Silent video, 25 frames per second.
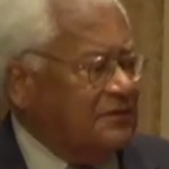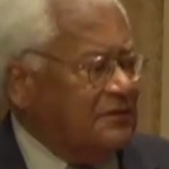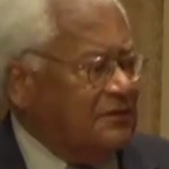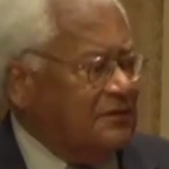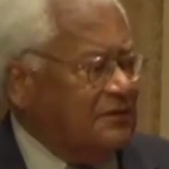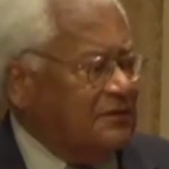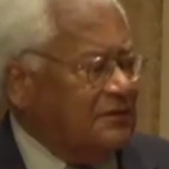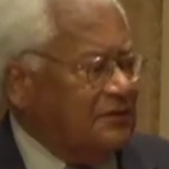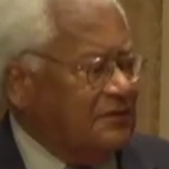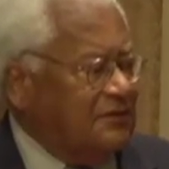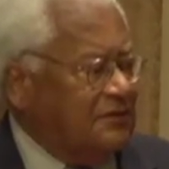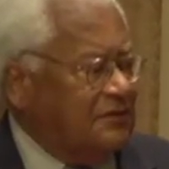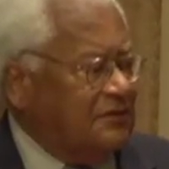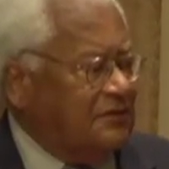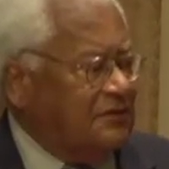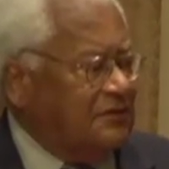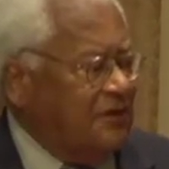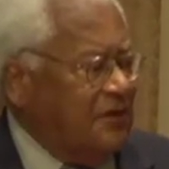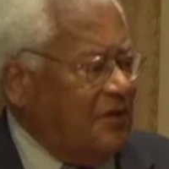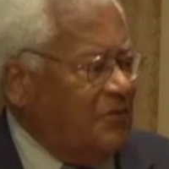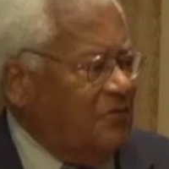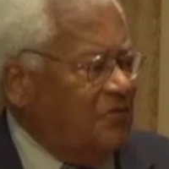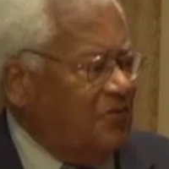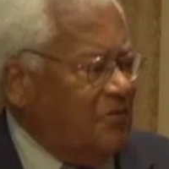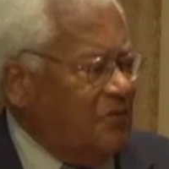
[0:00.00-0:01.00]
It
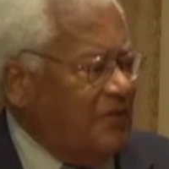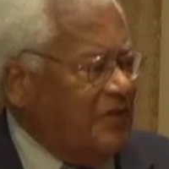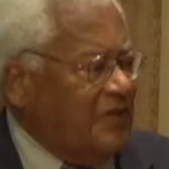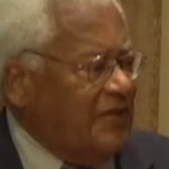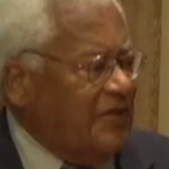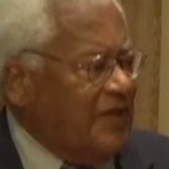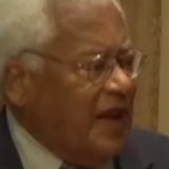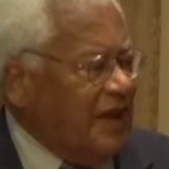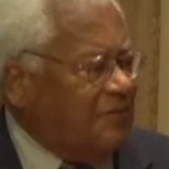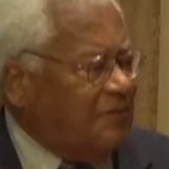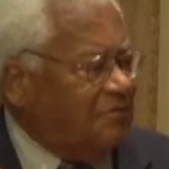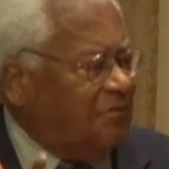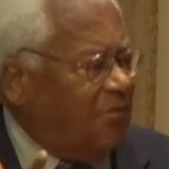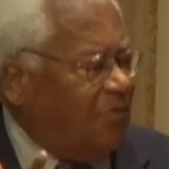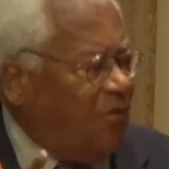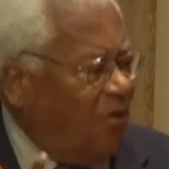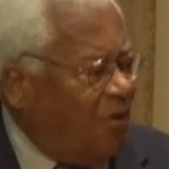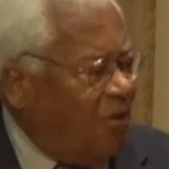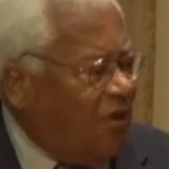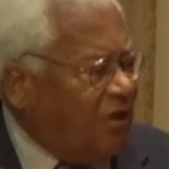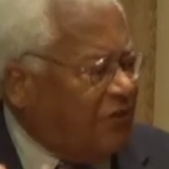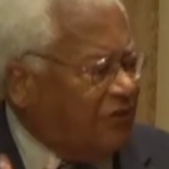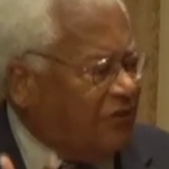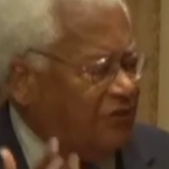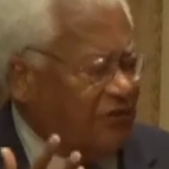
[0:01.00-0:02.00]
seems to me that
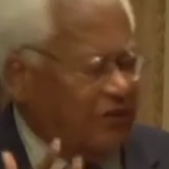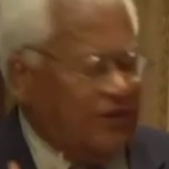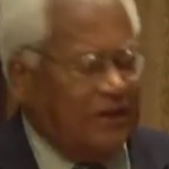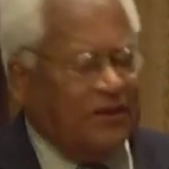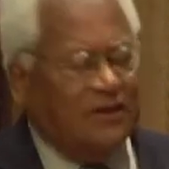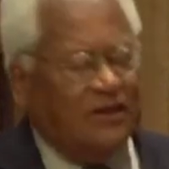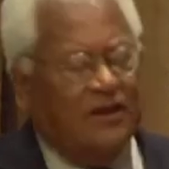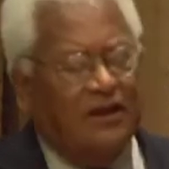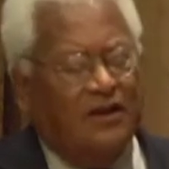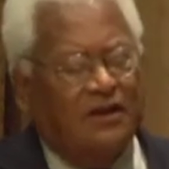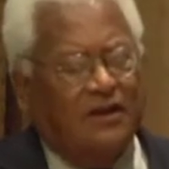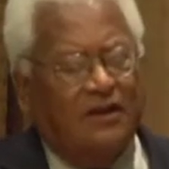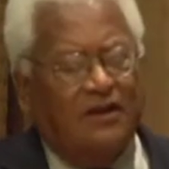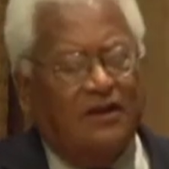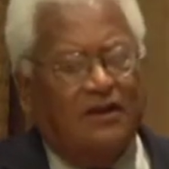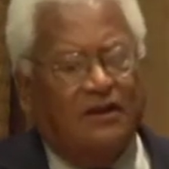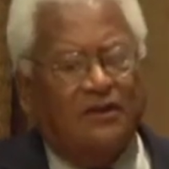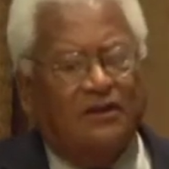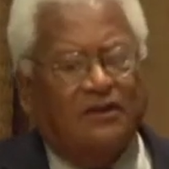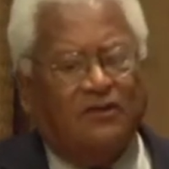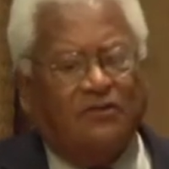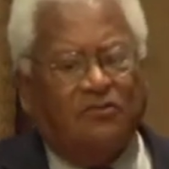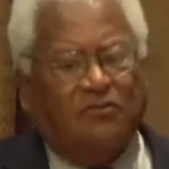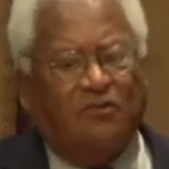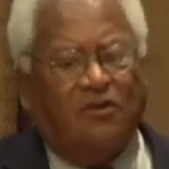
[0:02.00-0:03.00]
poison
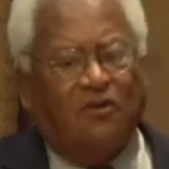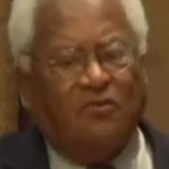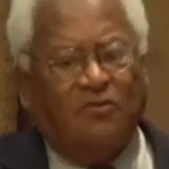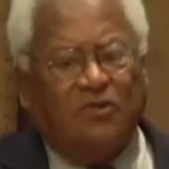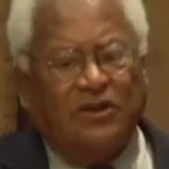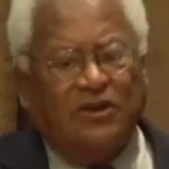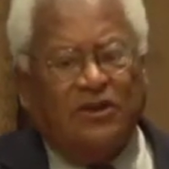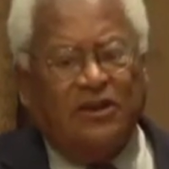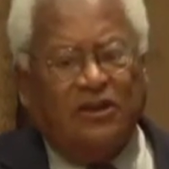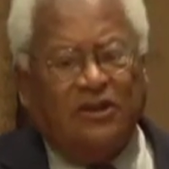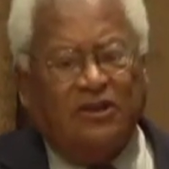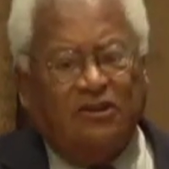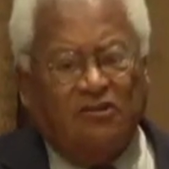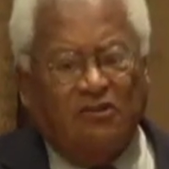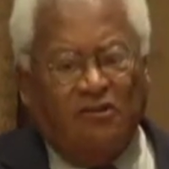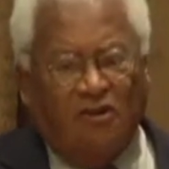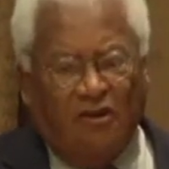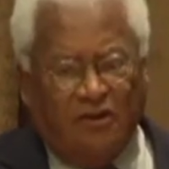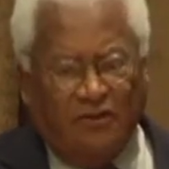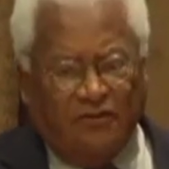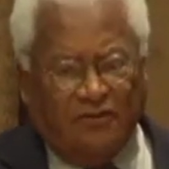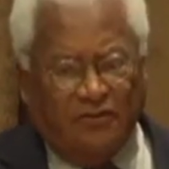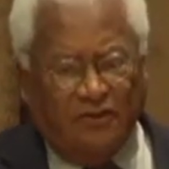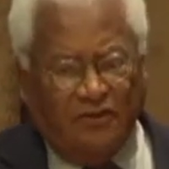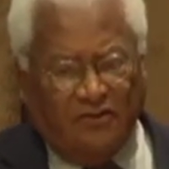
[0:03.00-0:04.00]
is what we need to
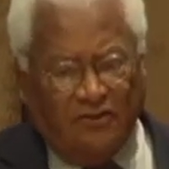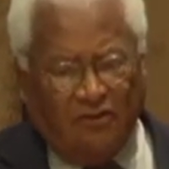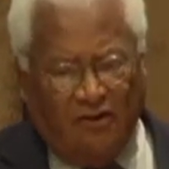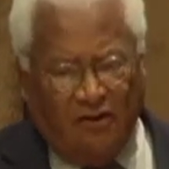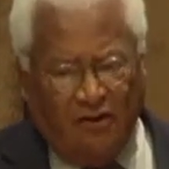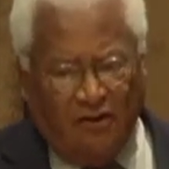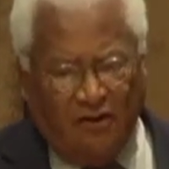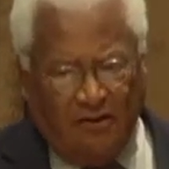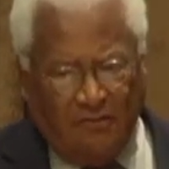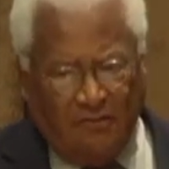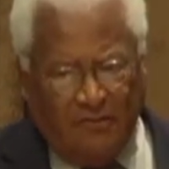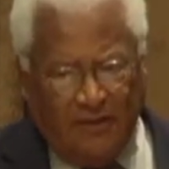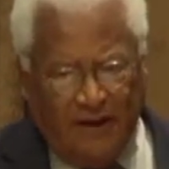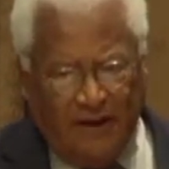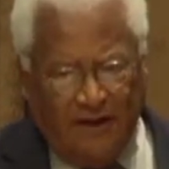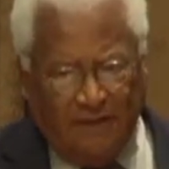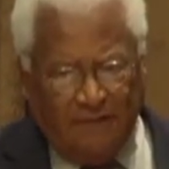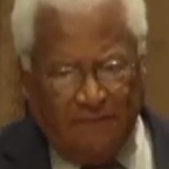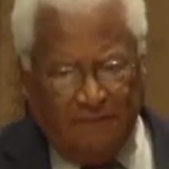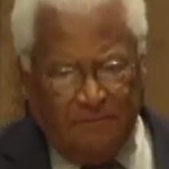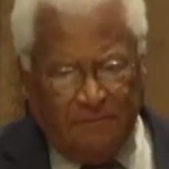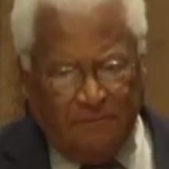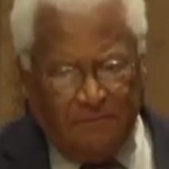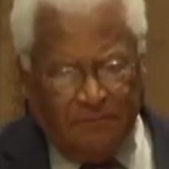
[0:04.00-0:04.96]
often talk about.